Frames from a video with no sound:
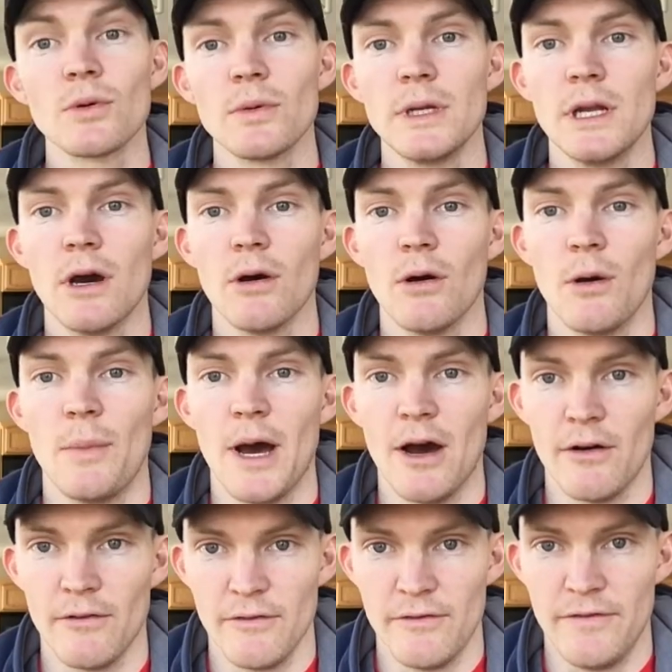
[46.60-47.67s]
do we know
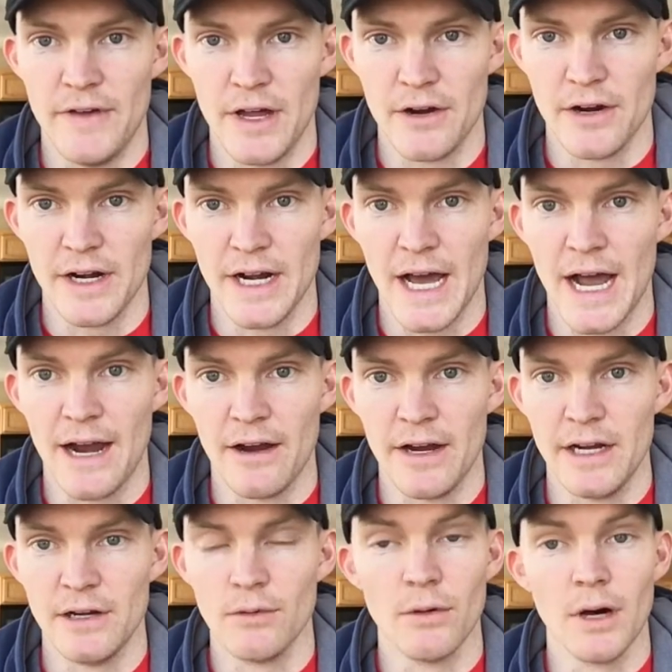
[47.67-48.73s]
about veteran
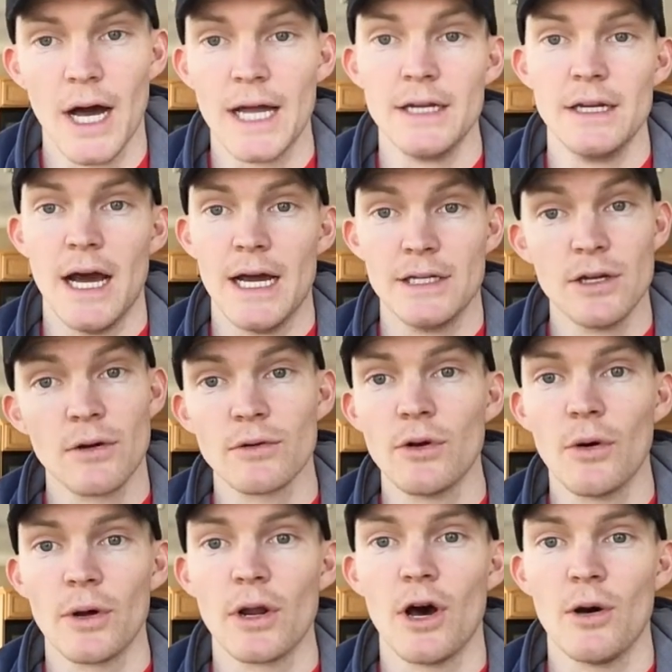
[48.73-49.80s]
hiring? Well, I don't
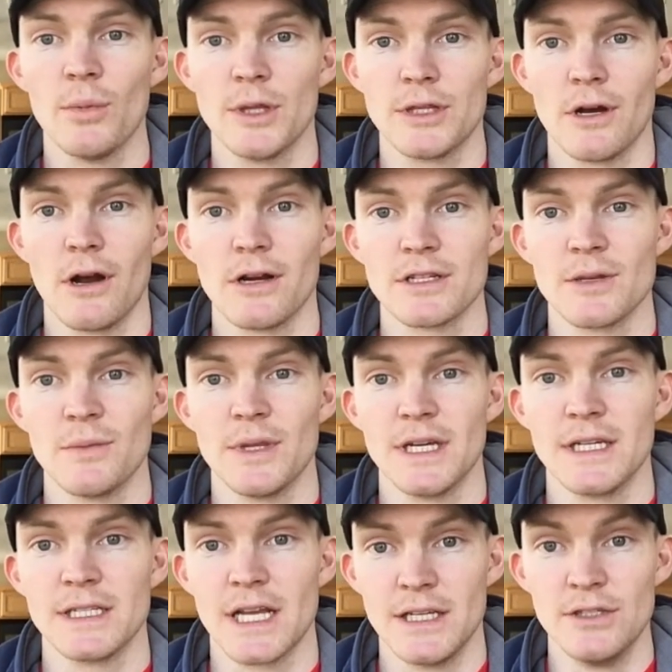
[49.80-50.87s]
know it all, but there are some
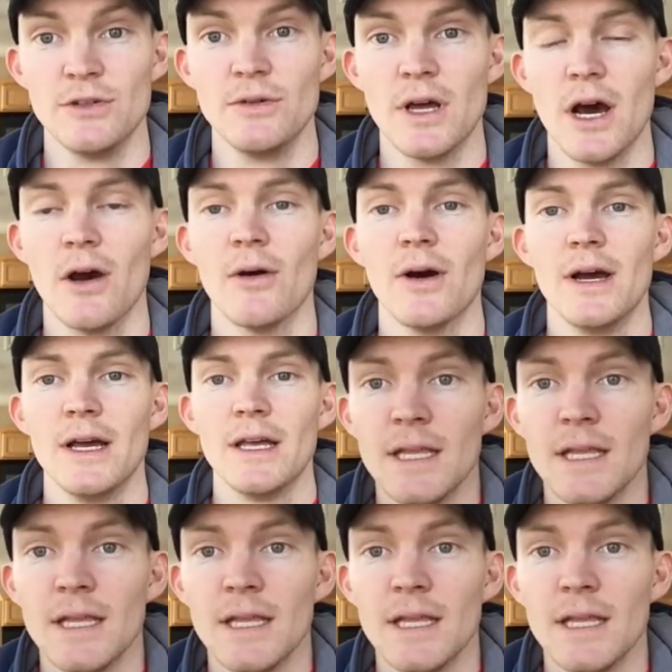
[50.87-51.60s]
things I do know.